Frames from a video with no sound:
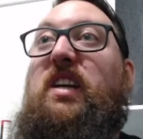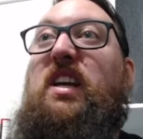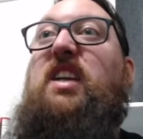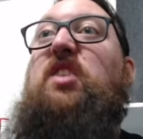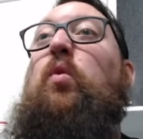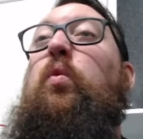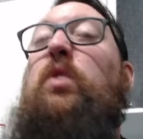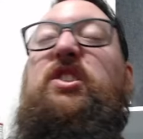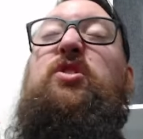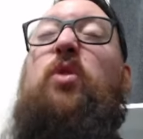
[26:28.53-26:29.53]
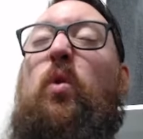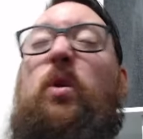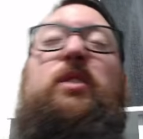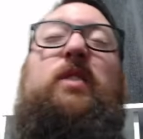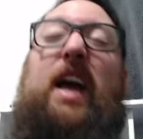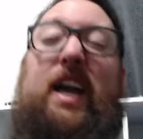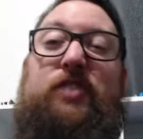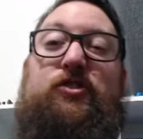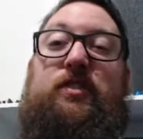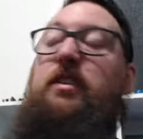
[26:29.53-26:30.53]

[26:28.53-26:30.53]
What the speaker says: Inquisitorial Agent.